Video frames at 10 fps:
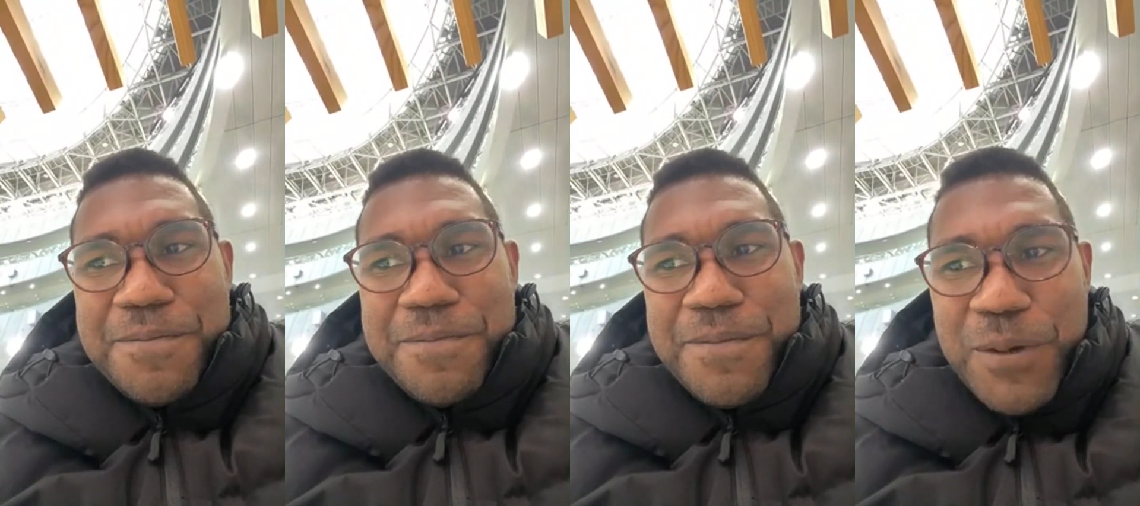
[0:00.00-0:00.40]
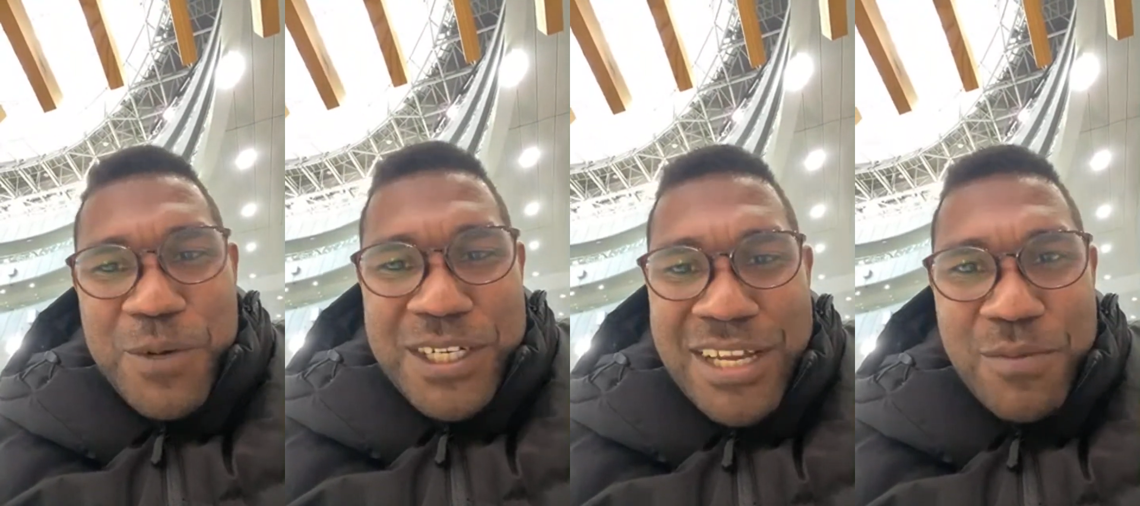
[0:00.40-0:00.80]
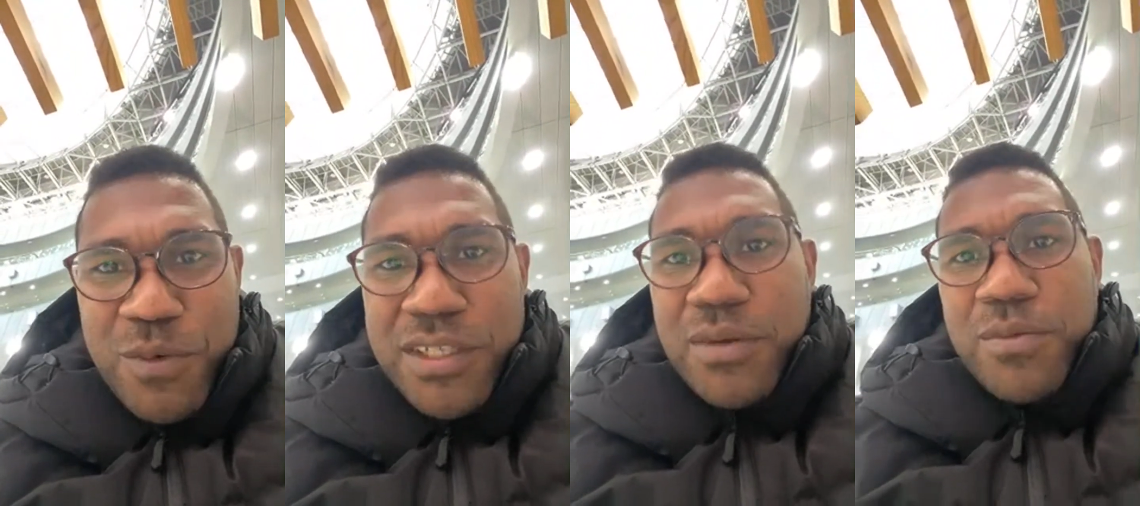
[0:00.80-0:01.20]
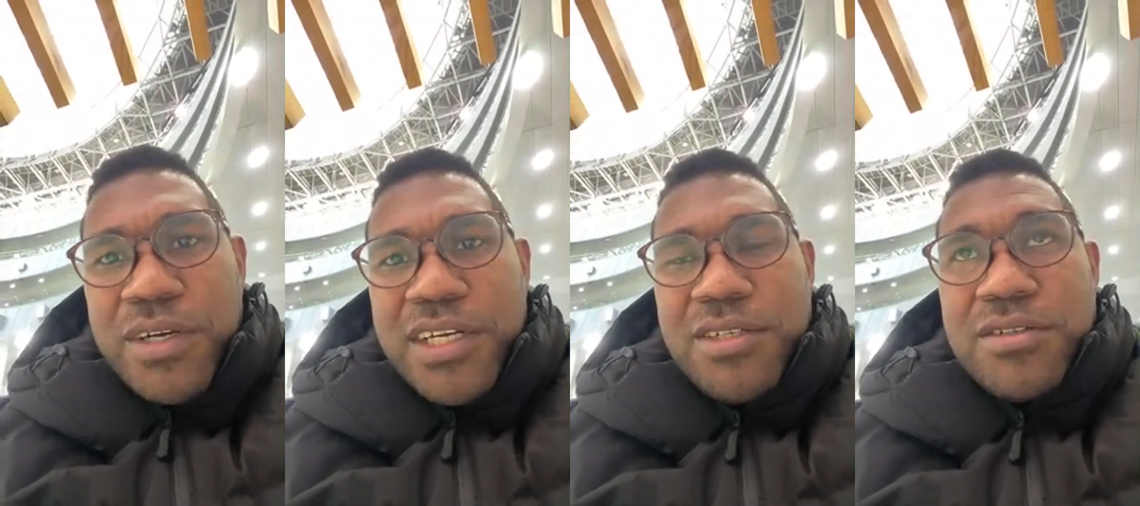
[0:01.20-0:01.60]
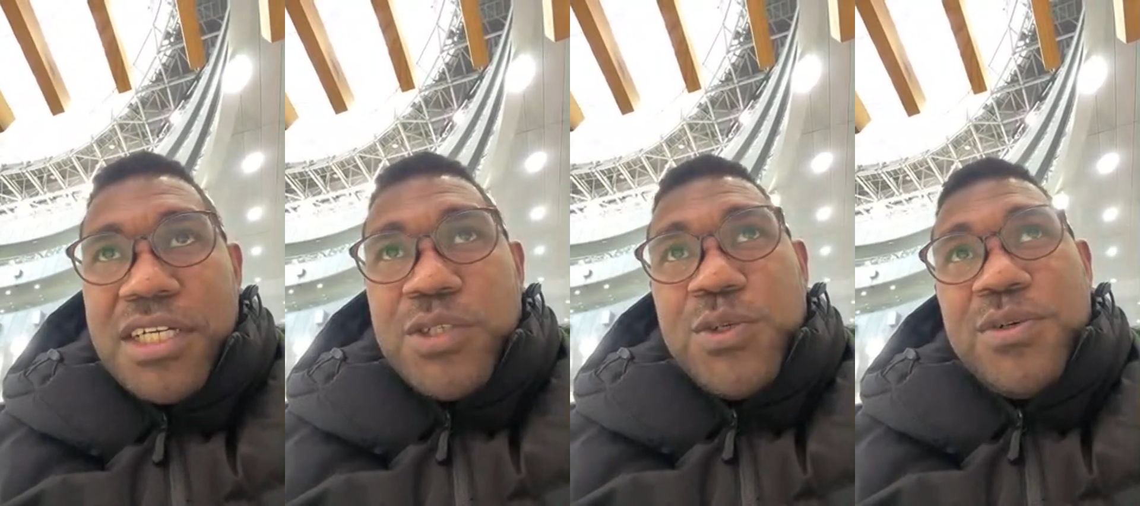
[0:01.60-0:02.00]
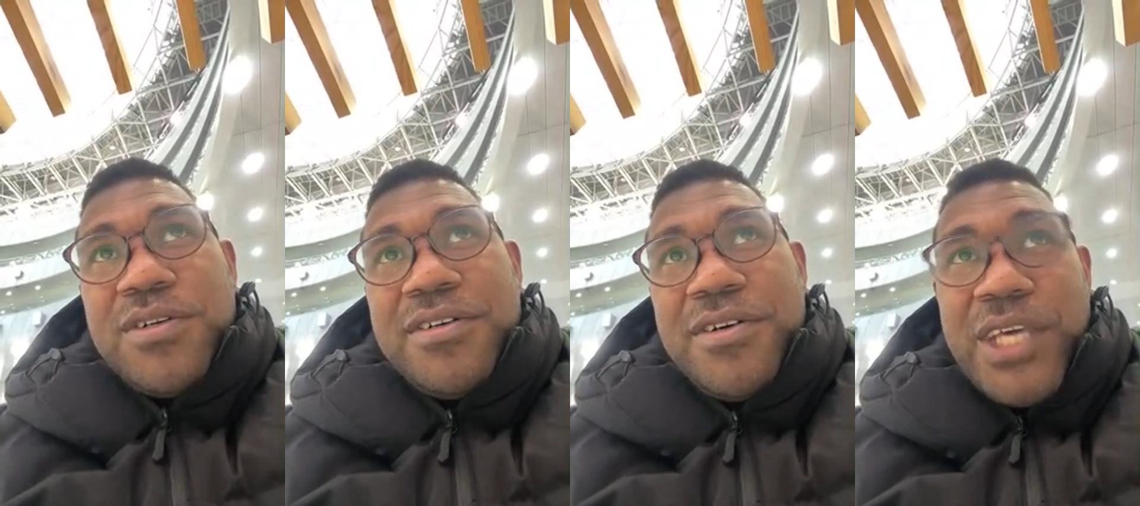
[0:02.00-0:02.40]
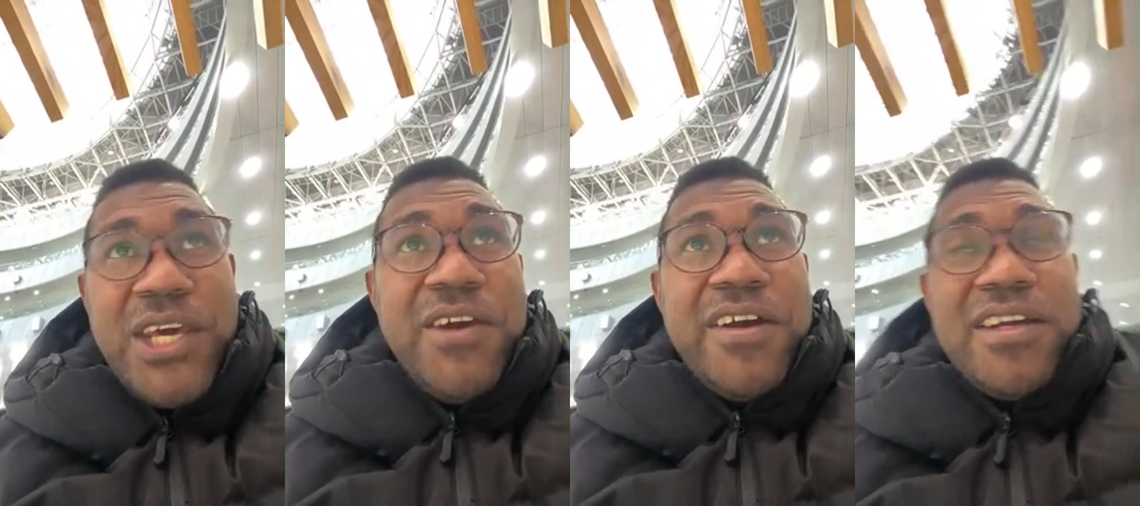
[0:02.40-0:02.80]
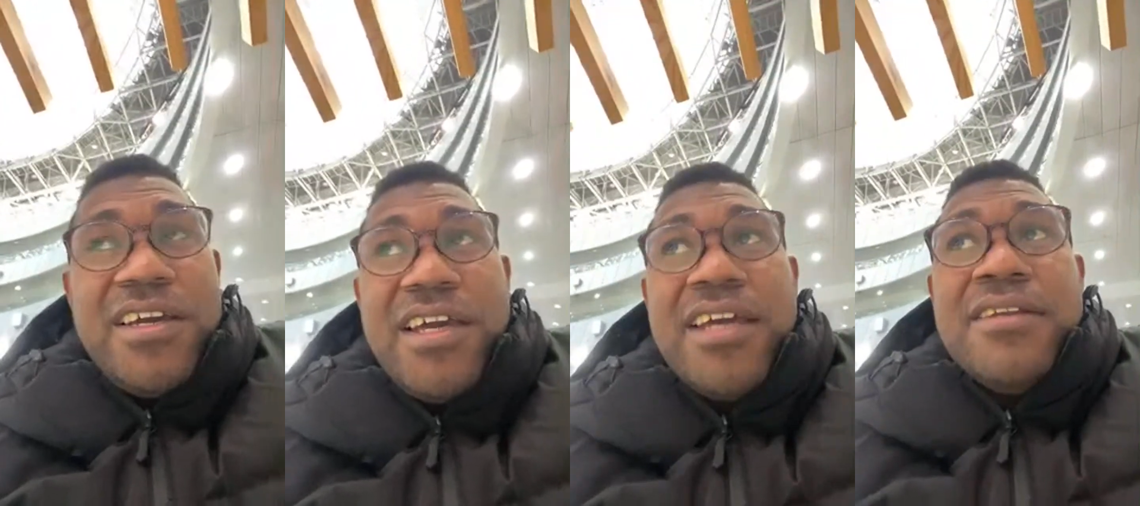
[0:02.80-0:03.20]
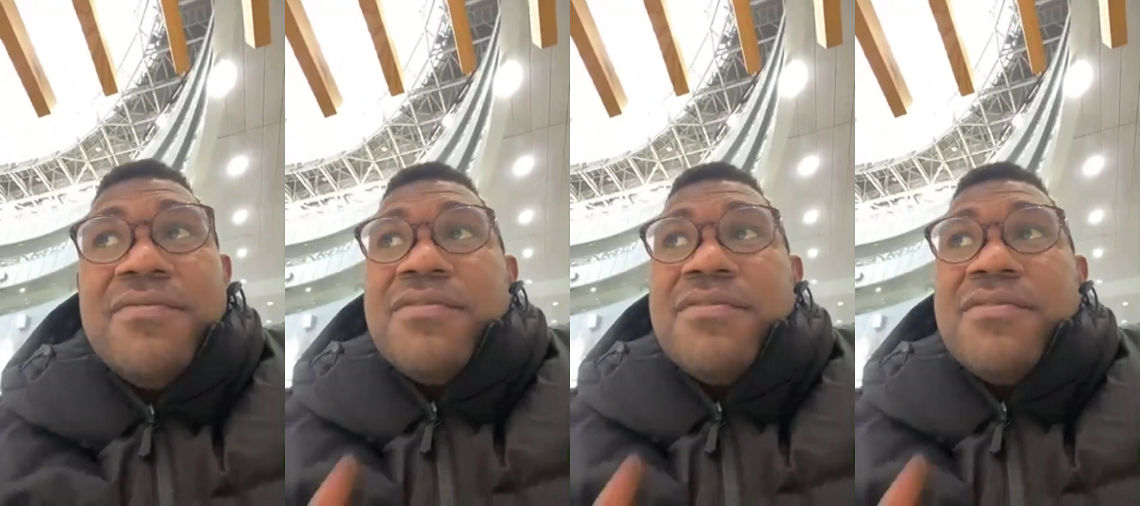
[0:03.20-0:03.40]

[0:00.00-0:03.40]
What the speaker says: that wanted to touch your hair, and